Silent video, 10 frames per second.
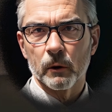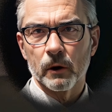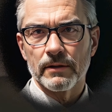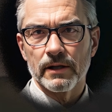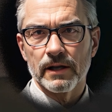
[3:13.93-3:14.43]

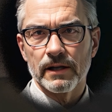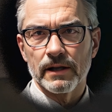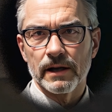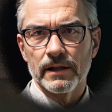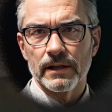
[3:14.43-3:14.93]

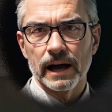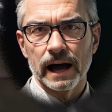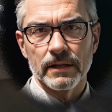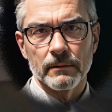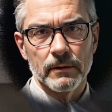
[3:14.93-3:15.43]
wonder,
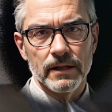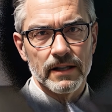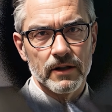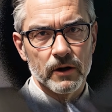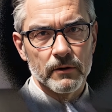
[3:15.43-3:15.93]
and the
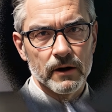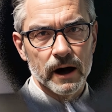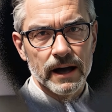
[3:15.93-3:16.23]
potential for